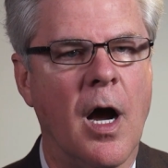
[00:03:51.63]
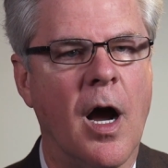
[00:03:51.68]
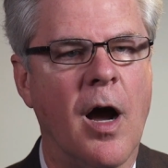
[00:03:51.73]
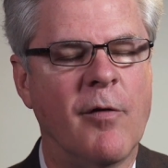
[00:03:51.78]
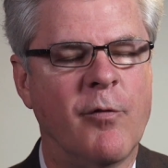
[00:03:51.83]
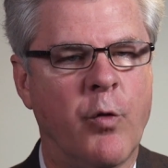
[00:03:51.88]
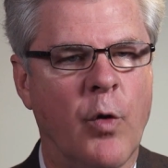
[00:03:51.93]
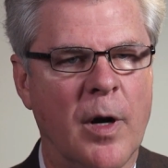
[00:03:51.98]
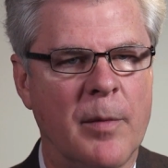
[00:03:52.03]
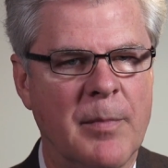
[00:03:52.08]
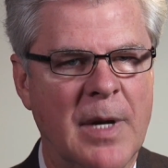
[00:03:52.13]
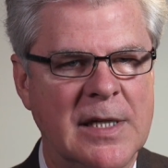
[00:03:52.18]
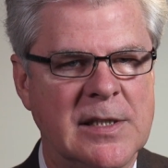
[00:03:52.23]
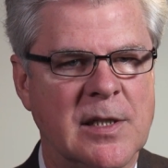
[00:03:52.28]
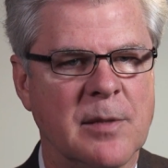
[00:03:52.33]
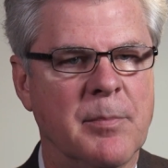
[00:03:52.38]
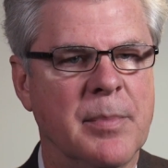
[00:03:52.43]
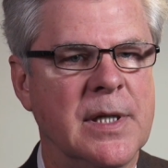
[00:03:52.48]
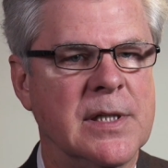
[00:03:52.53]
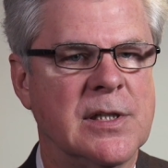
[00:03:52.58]
of what
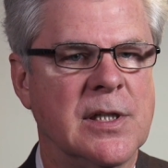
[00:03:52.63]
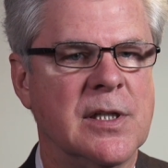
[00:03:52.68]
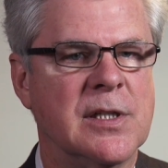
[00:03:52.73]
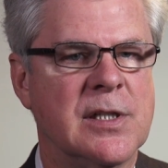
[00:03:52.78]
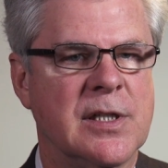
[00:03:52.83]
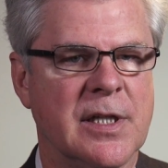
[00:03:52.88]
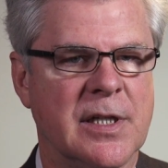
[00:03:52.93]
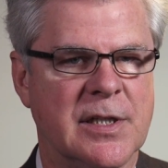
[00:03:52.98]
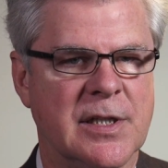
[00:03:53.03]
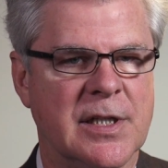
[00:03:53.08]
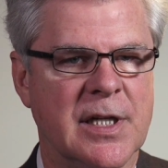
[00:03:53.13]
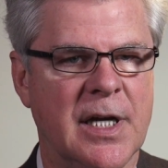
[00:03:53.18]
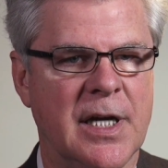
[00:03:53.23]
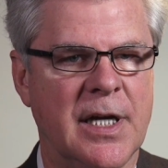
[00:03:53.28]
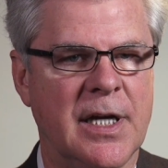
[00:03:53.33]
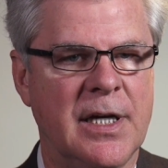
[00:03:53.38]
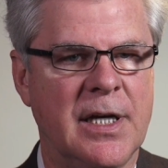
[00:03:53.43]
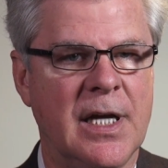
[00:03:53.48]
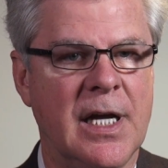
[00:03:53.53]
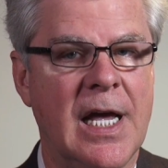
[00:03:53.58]
makes a business
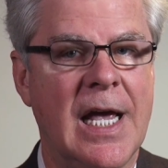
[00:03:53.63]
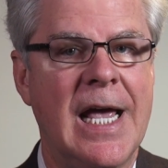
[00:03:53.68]
succeed.